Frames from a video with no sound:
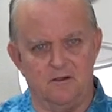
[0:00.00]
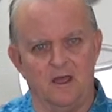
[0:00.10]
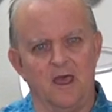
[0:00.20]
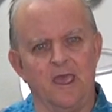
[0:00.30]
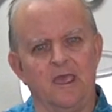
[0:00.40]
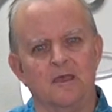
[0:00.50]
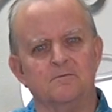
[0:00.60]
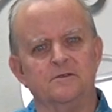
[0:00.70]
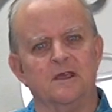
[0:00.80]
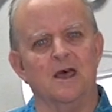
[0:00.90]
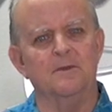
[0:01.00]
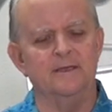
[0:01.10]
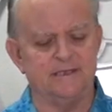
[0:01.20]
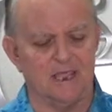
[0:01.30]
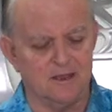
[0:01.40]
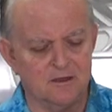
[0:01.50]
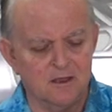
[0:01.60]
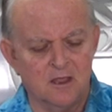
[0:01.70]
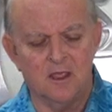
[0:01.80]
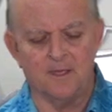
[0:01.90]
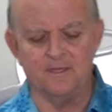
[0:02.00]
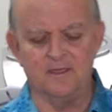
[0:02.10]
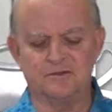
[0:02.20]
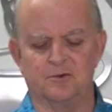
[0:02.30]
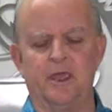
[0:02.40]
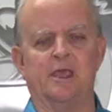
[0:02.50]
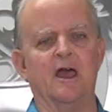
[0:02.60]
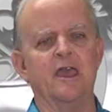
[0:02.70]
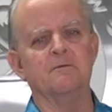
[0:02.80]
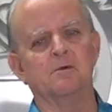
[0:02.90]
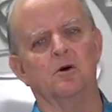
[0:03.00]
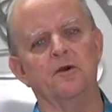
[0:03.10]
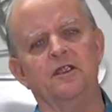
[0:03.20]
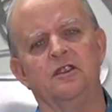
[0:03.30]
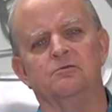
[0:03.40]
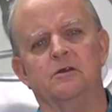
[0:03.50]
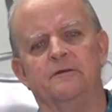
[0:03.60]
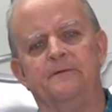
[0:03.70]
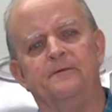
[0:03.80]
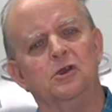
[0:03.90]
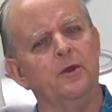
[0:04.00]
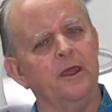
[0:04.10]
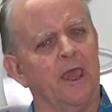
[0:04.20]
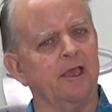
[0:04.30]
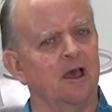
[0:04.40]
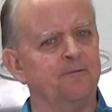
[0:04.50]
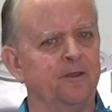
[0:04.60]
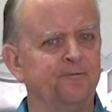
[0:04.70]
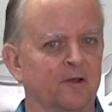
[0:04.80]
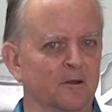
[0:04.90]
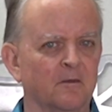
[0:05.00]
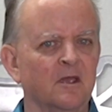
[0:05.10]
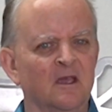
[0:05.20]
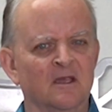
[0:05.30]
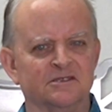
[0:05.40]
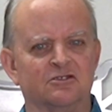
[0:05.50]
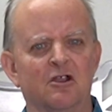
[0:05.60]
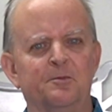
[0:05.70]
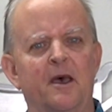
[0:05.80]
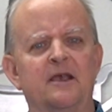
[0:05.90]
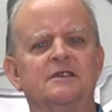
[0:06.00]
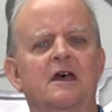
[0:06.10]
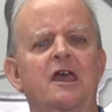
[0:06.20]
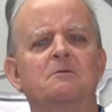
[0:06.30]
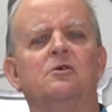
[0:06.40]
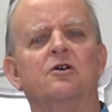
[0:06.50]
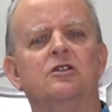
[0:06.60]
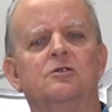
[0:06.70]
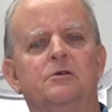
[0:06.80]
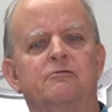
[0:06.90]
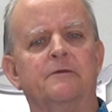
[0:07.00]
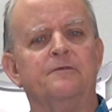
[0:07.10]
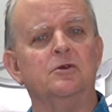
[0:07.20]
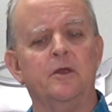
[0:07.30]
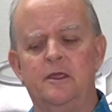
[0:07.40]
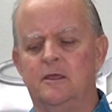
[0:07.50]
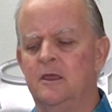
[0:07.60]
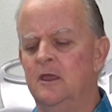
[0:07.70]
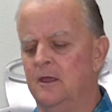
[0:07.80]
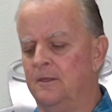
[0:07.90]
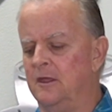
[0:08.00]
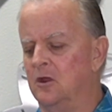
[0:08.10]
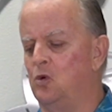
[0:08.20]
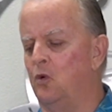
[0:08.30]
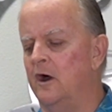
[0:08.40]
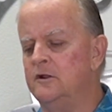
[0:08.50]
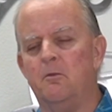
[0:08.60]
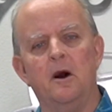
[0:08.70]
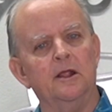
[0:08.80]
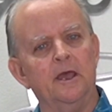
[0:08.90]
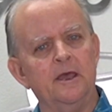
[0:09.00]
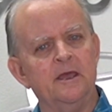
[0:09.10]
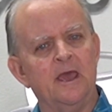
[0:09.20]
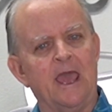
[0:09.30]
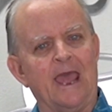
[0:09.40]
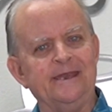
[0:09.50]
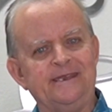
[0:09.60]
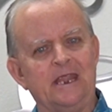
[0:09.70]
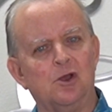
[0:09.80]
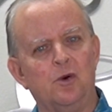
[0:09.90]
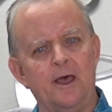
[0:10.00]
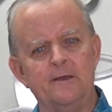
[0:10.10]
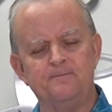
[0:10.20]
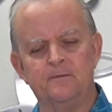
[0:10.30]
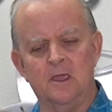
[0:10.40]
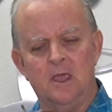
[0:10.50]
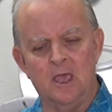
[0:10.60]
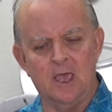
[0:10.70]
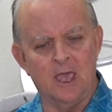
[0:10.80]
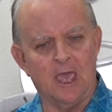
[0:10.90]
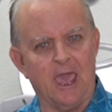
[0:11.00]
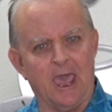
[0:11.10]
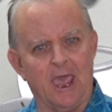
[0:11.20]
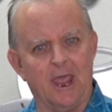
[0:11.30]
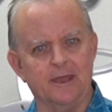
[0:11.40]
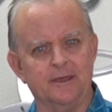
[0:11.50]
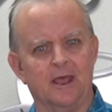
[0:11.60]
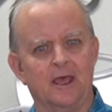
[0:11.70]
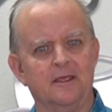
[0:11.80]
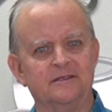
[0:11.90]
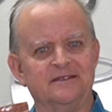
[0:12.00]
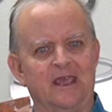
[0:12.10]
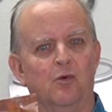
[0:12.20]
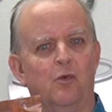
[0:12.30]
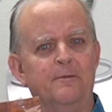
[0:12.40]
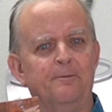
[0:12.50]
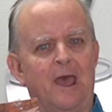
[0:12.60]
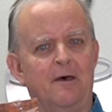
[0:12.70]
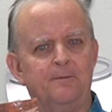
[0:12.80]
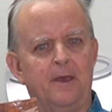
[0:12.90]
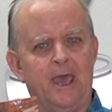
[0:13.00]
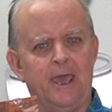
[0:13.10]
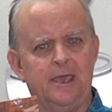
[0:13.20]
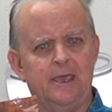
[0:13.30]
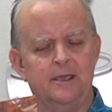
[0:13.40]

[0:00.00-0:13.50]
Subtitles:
I am Thomas, and this week I am going to be reviewing a coffee from Starbucks. I am going to be reviewing their Guatemala Antigua, and this is a 1 pound bag.